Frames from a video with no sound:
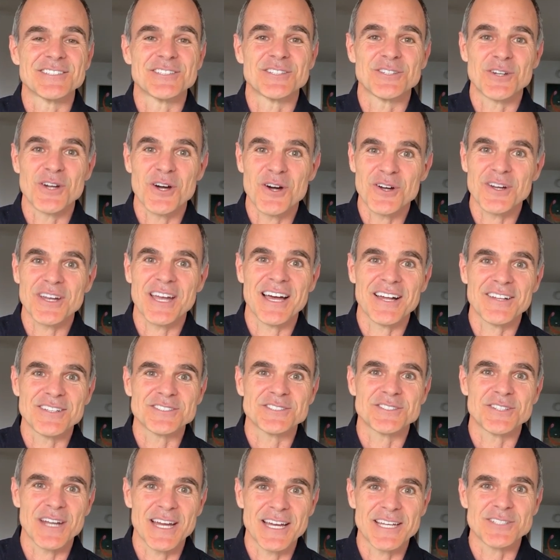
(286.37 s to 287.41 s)
You're all
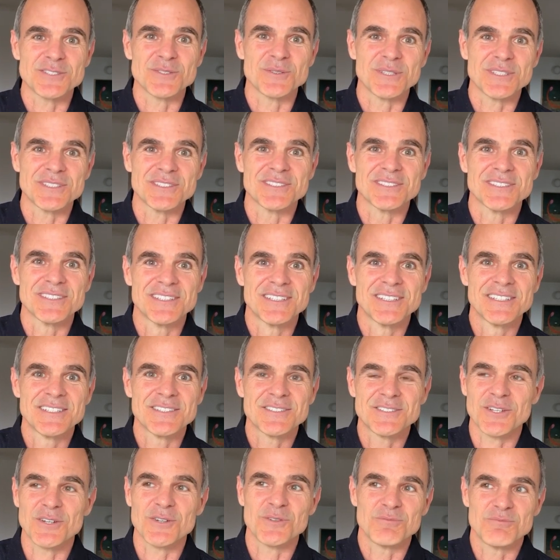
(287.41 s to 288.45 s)
college graduates.
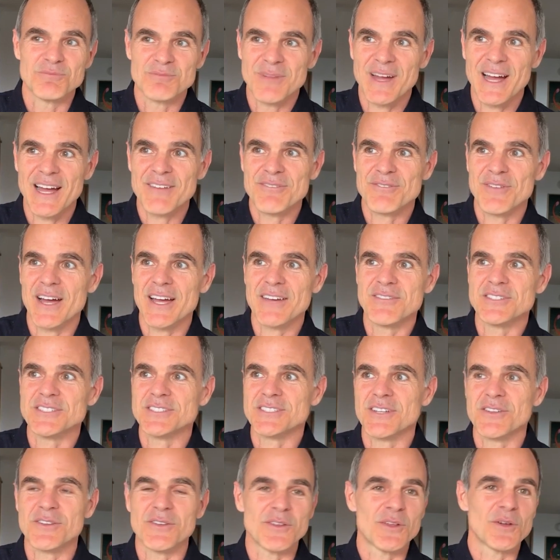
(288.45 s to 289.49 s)
So high five each
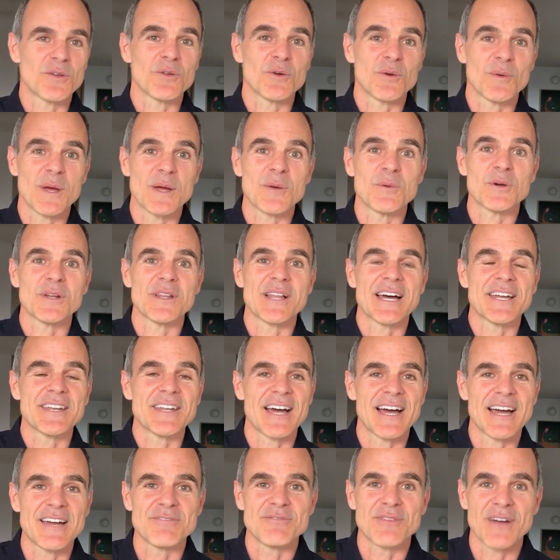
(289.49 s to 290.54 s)
other. The only way we're allowed to
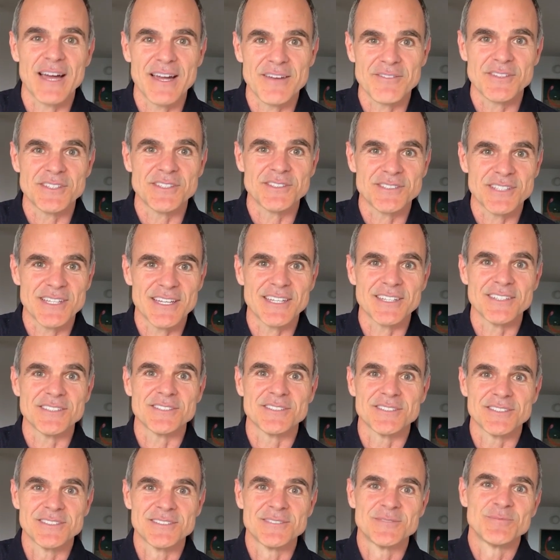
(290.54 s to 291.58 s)
high five these
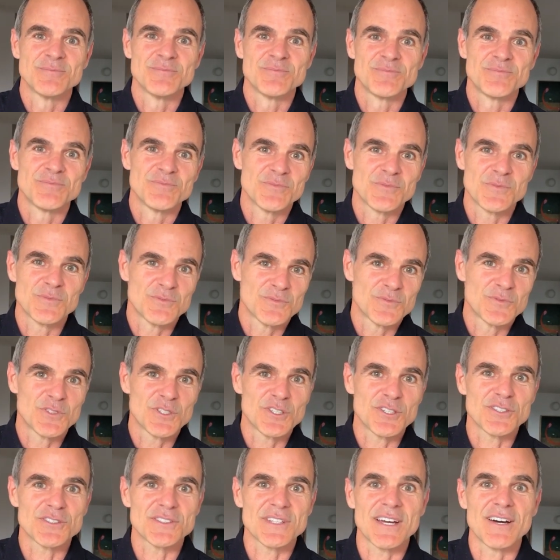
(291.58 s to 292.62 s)
days. To
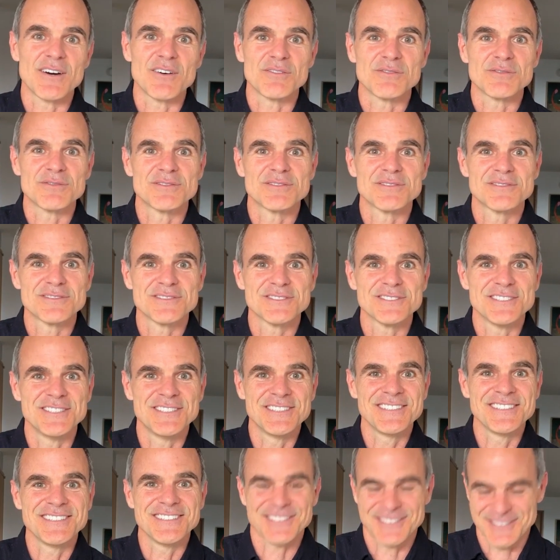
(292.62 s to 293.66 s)
yourself.
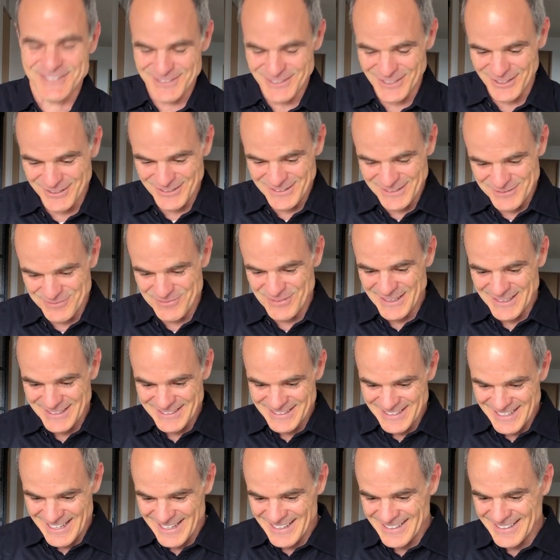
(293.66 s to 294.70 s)
Sorry
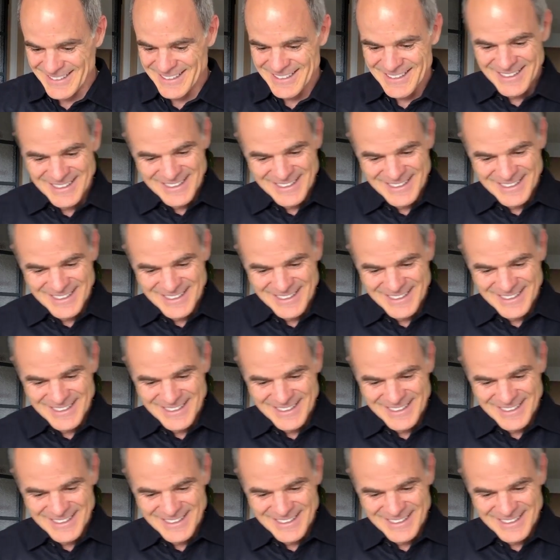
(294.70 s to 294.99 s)
about that.